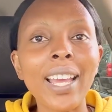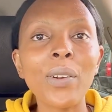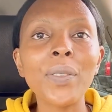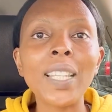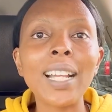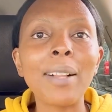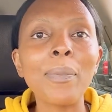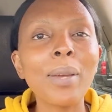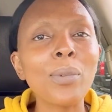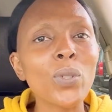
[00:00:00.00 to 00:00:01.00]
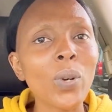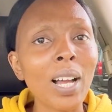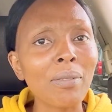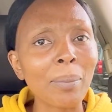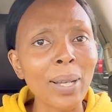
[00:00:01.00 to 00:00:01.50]
i don't think i'll be able to
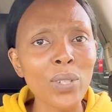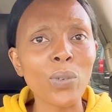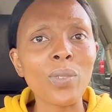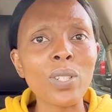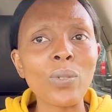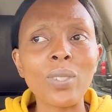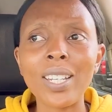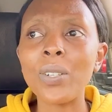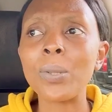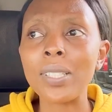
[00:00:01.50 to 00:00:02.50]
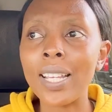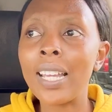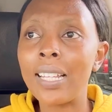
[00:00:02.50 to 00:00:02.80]
cover much of it today because